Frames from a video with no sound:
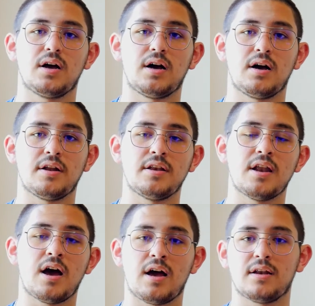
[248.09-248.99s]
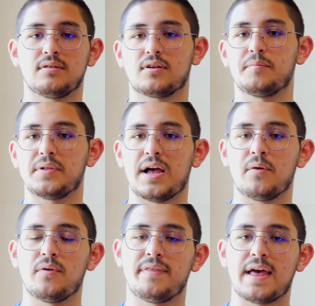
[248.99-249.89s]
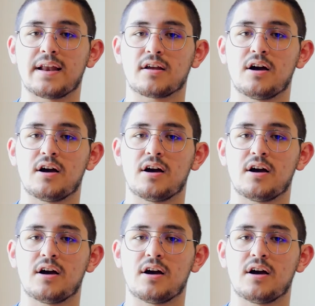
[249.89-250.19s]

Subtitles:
not comply with that